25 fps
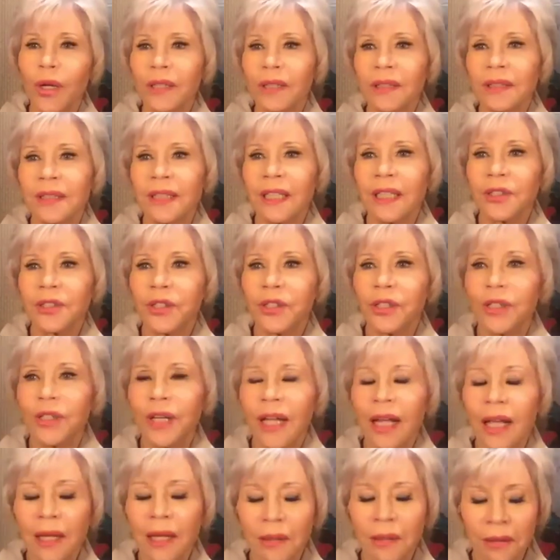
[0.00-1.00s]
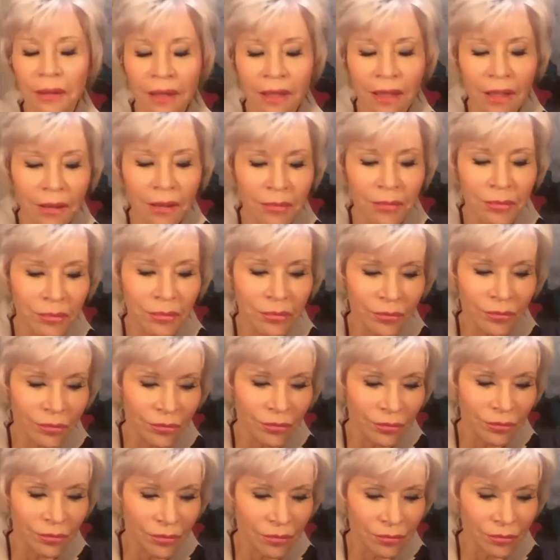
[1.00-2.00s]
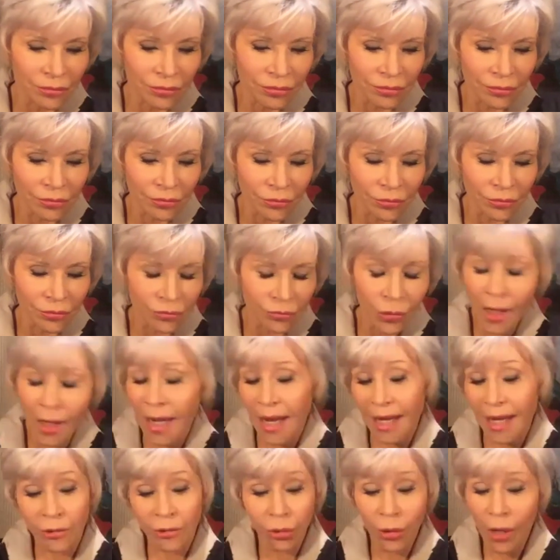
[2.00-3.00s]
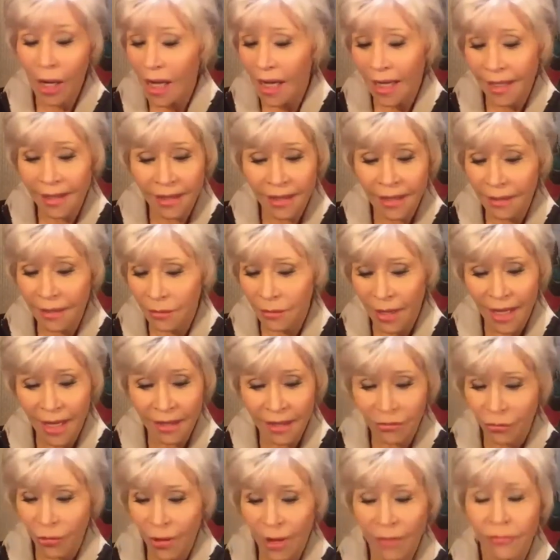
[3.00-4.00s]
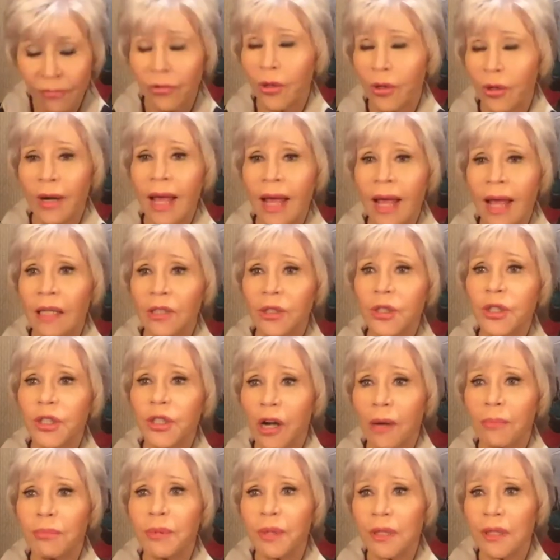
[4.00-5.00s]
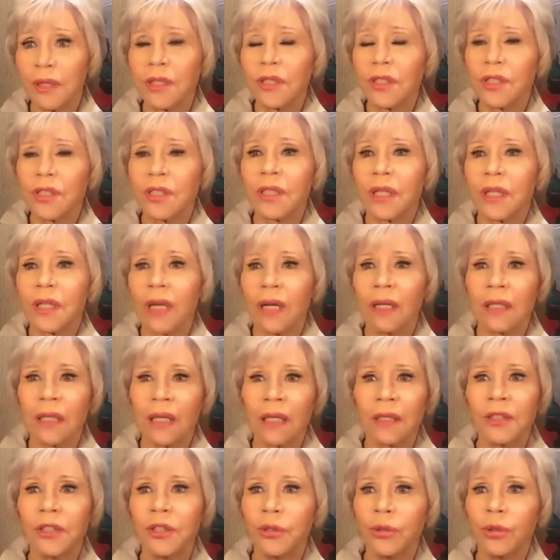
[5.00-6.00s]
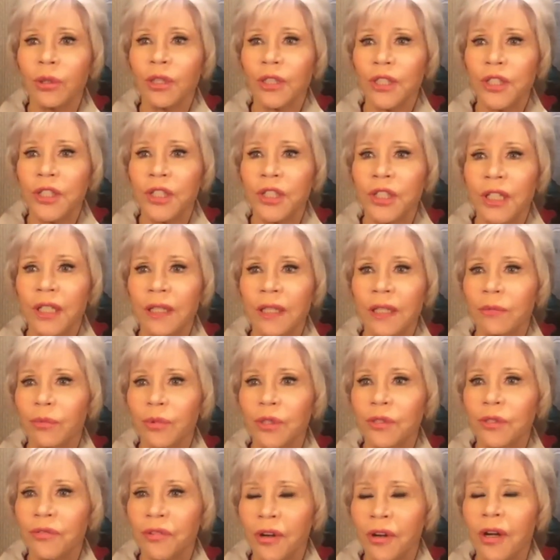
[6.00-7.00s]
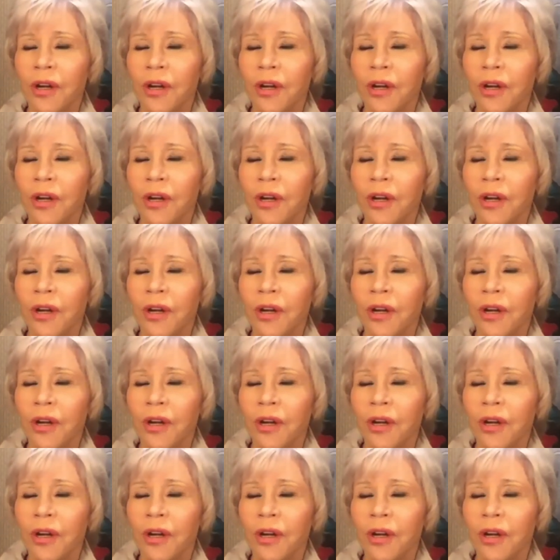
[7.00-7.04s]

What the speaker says: yesterday. Well, I cried at Reverend Al Sharpton's eulogy. It was very